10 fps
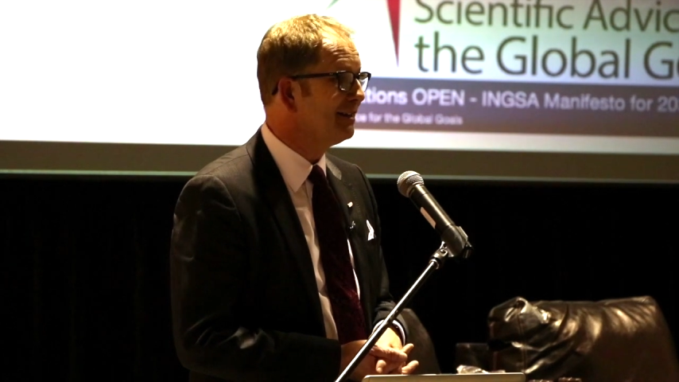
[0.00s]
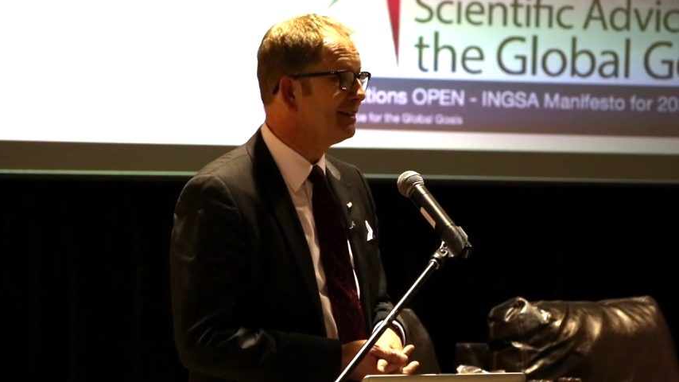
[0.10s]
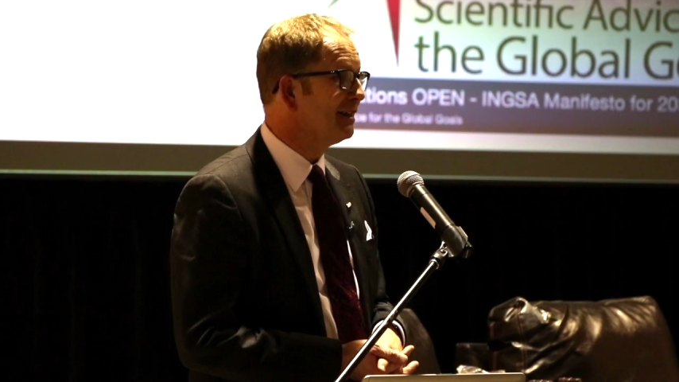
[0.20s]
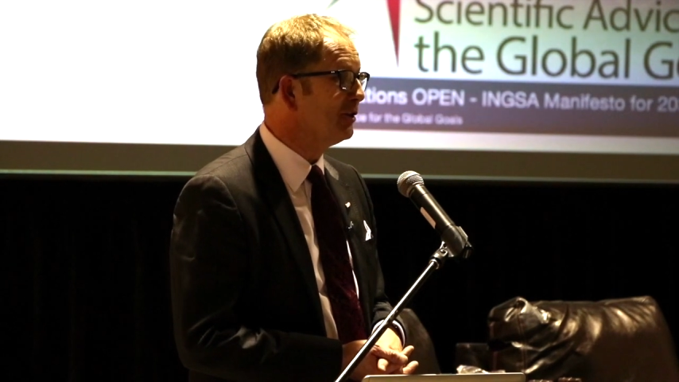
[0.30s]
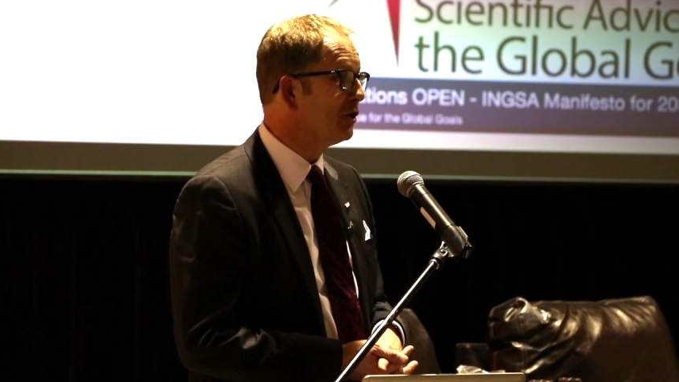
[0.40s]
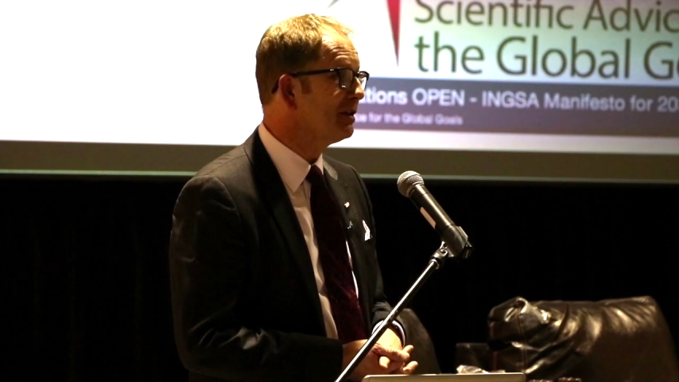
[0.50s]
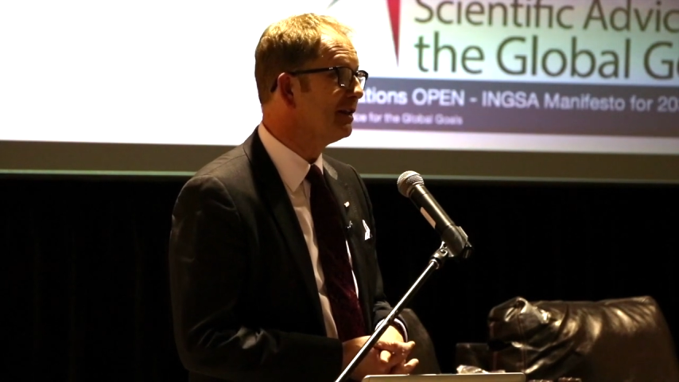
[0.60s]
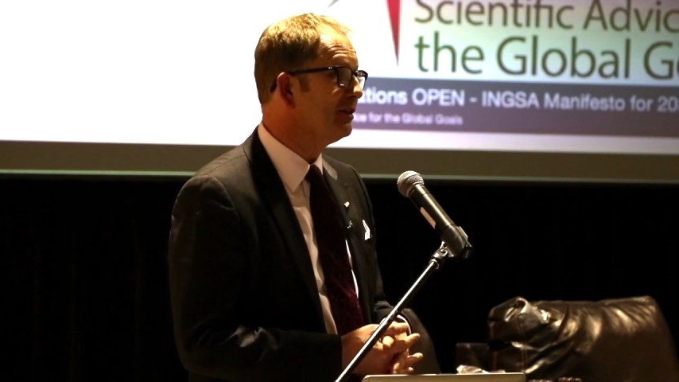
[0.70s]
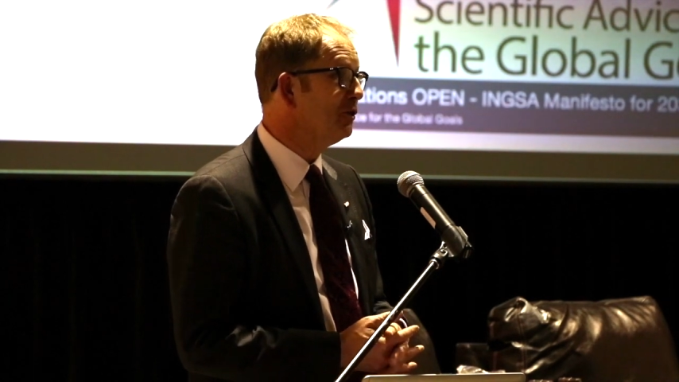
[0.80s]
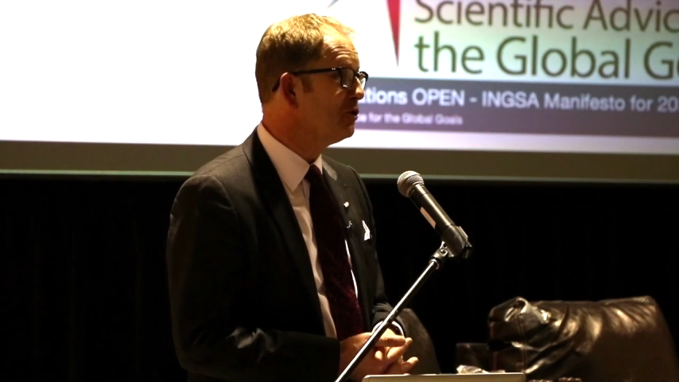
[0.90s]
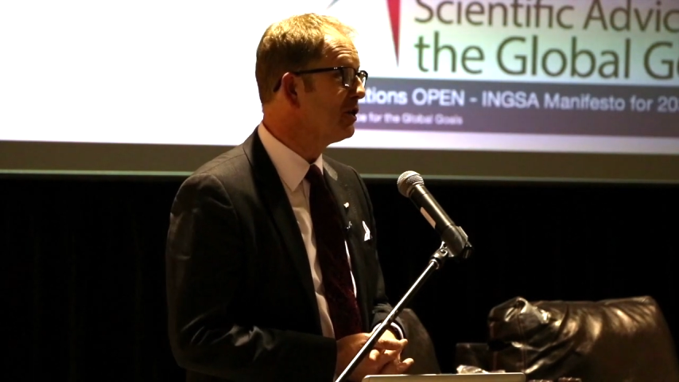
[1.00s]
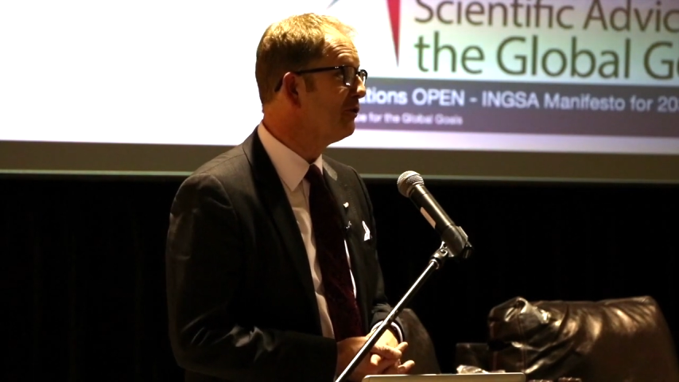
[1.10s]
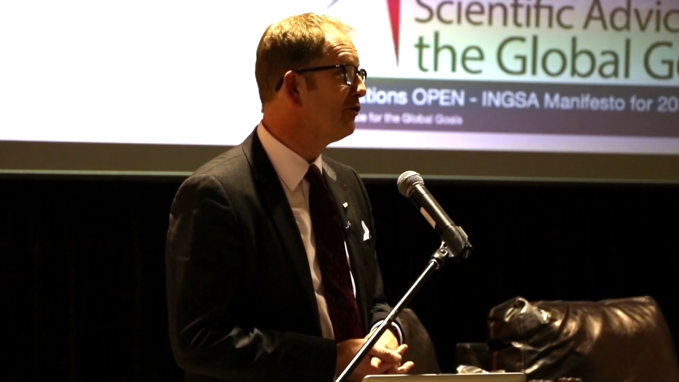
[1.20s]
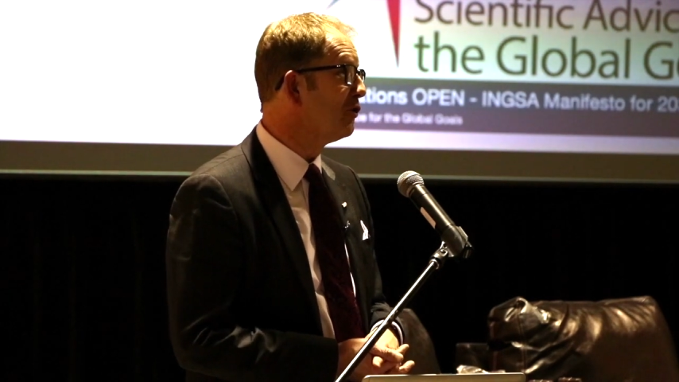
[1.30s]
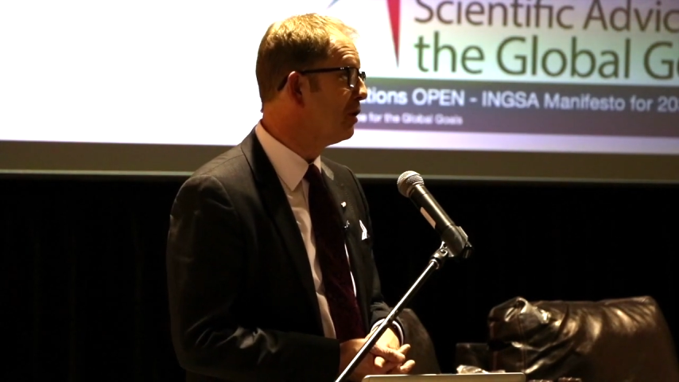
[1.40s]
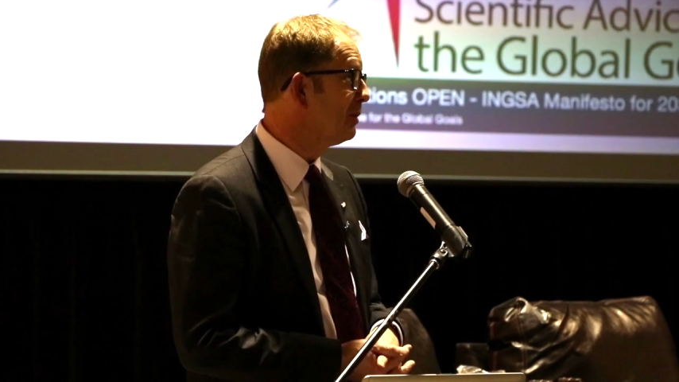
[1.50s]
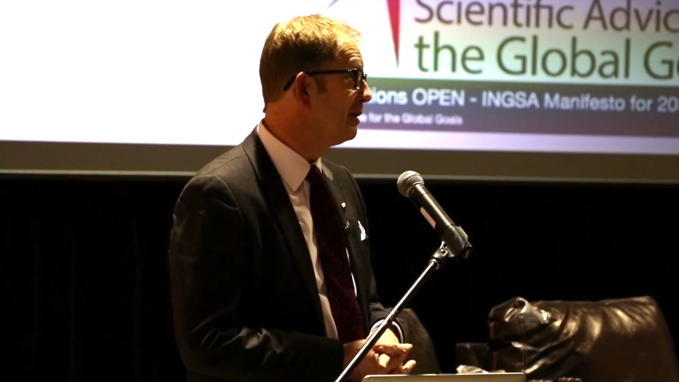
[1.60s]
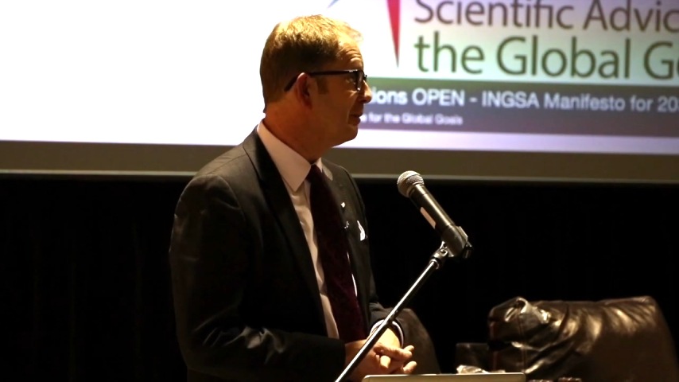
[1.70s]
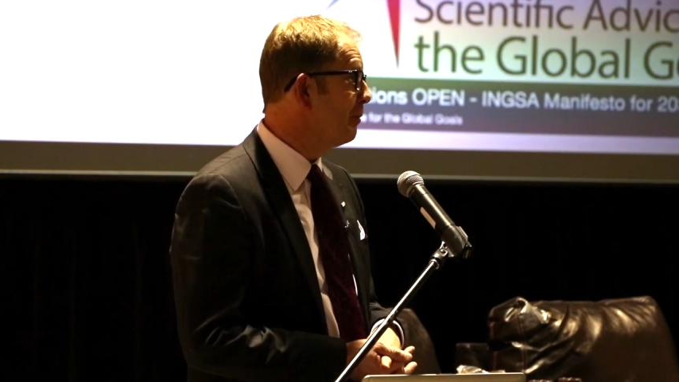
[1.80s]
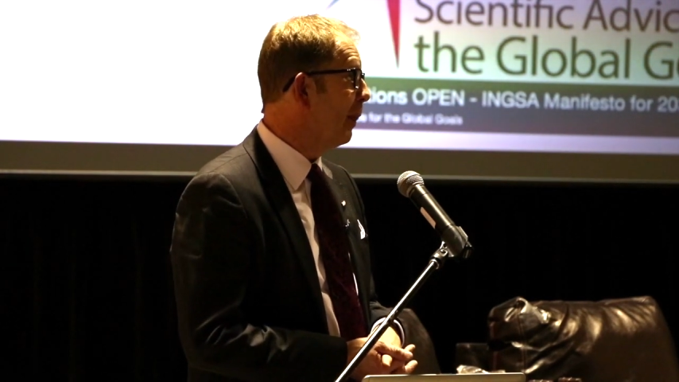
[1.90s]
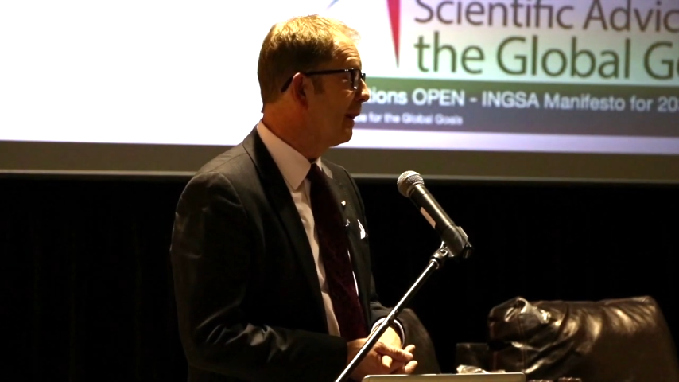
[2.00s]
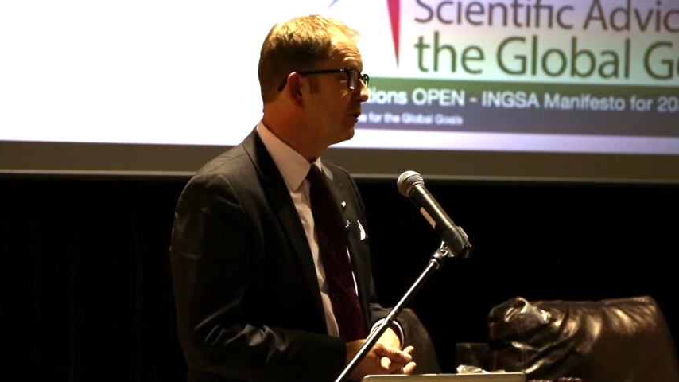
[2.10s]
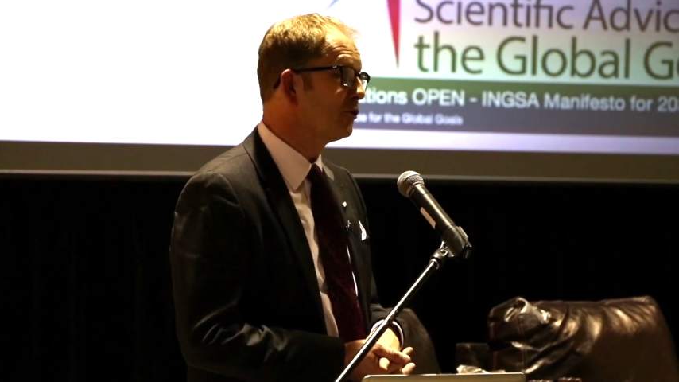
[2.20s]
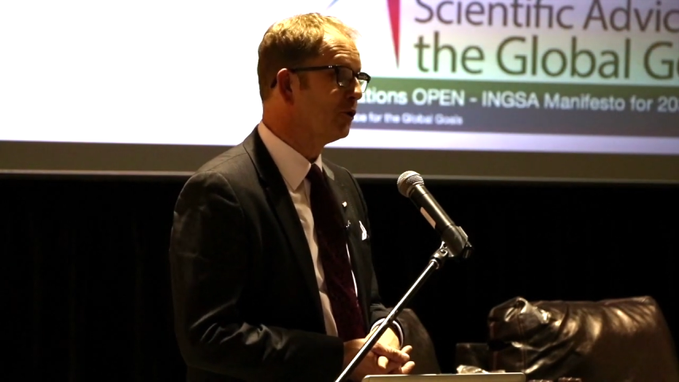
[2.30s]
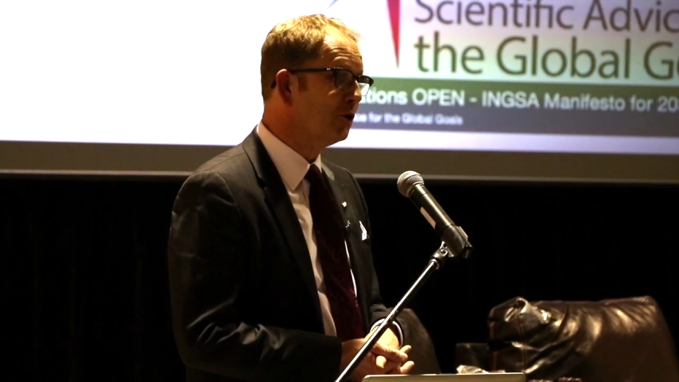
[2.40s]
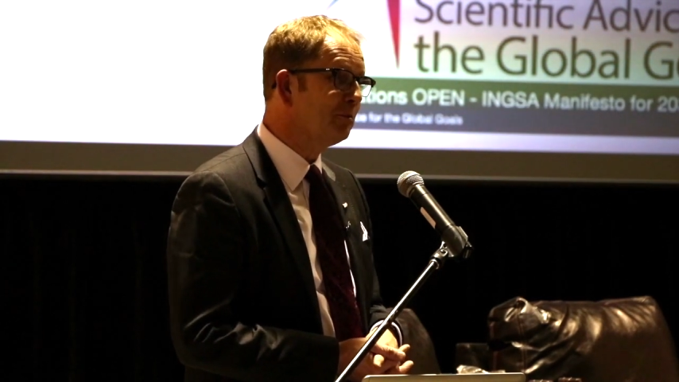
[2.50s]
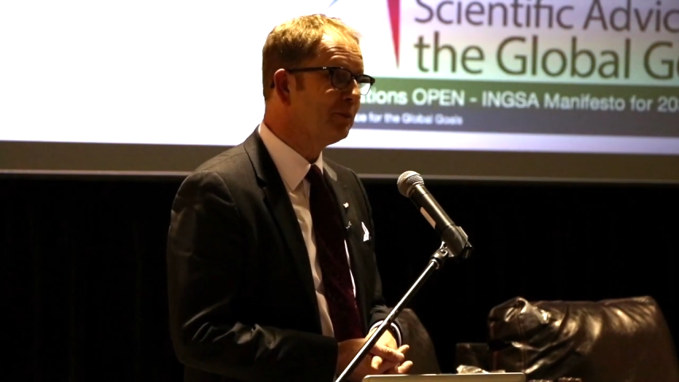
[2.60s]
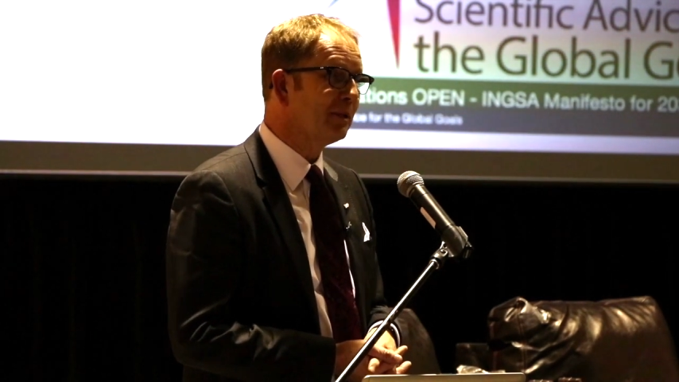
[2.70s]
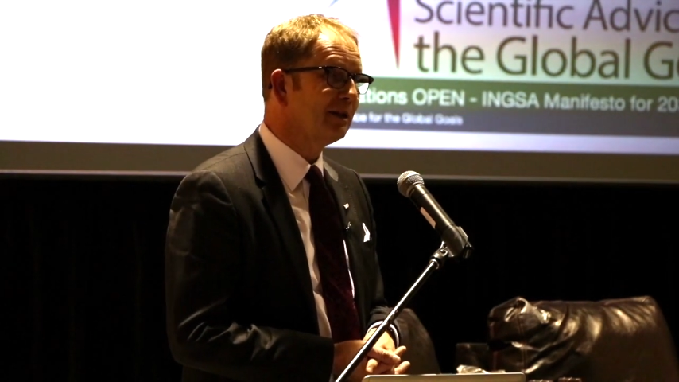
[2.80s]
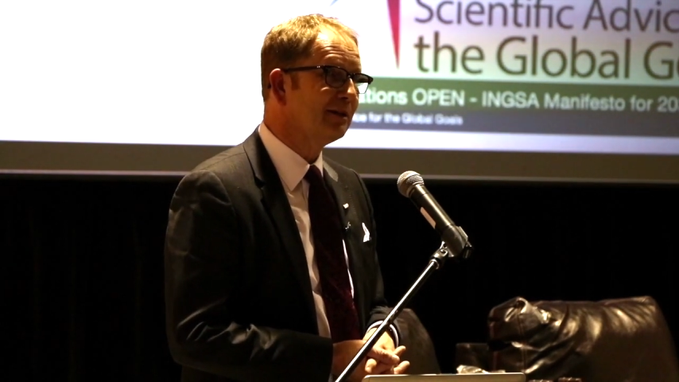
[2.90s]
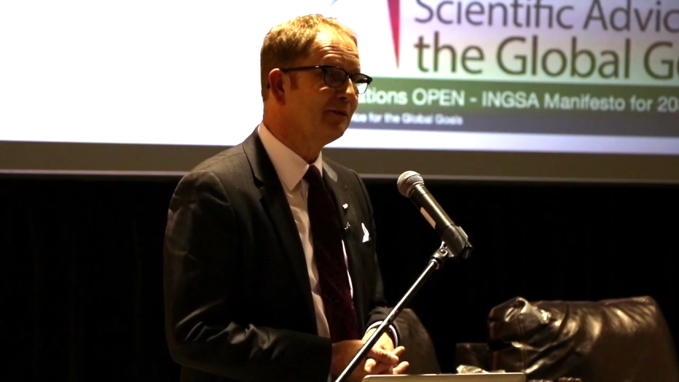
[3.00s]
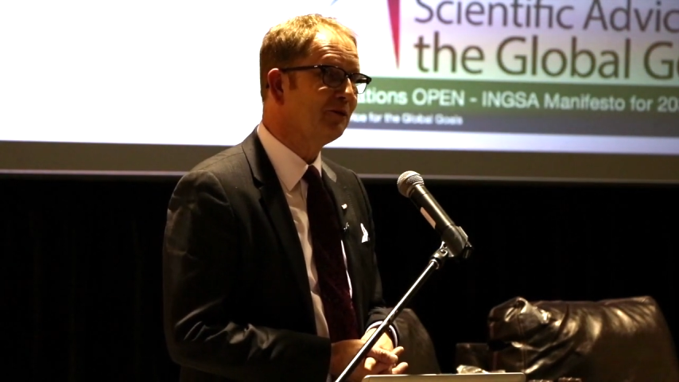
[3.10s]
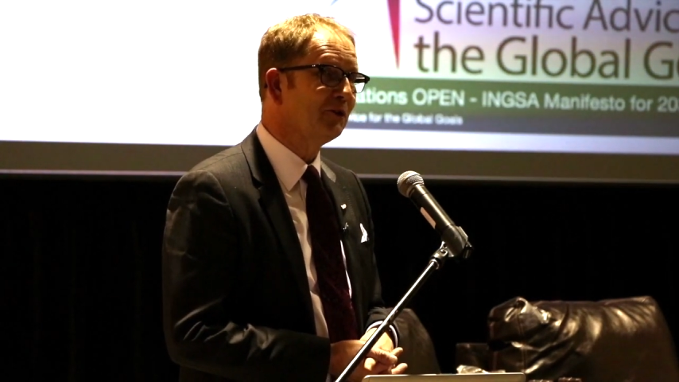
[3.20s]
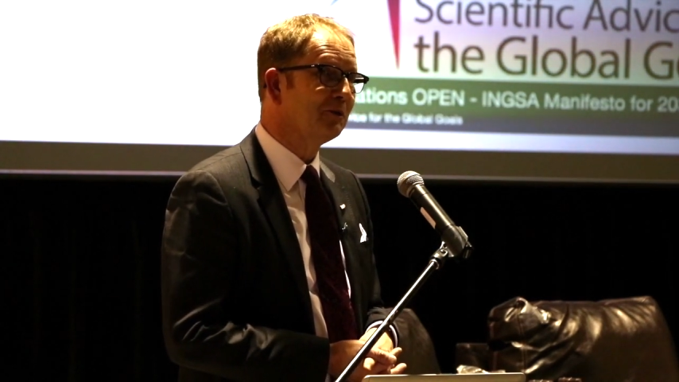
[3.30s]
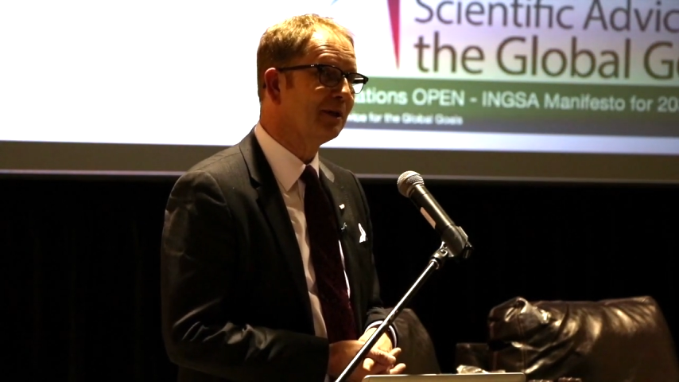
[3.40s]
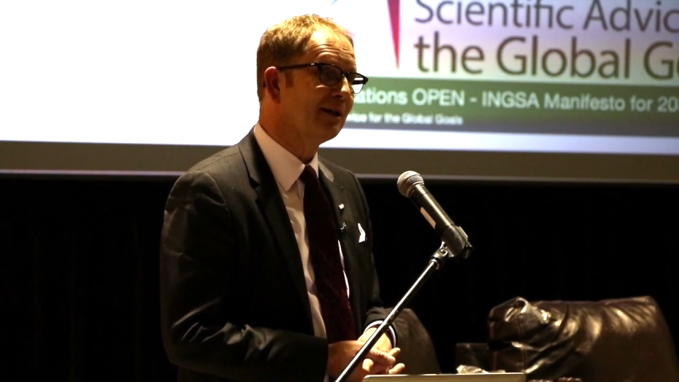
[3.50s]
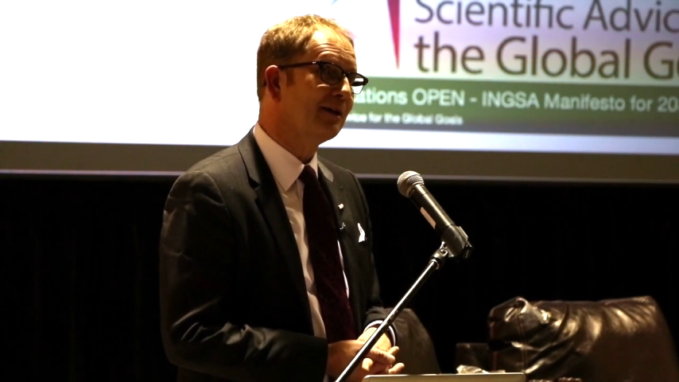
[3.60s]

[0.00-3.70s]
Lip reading: It's not a hugely formal group, and if you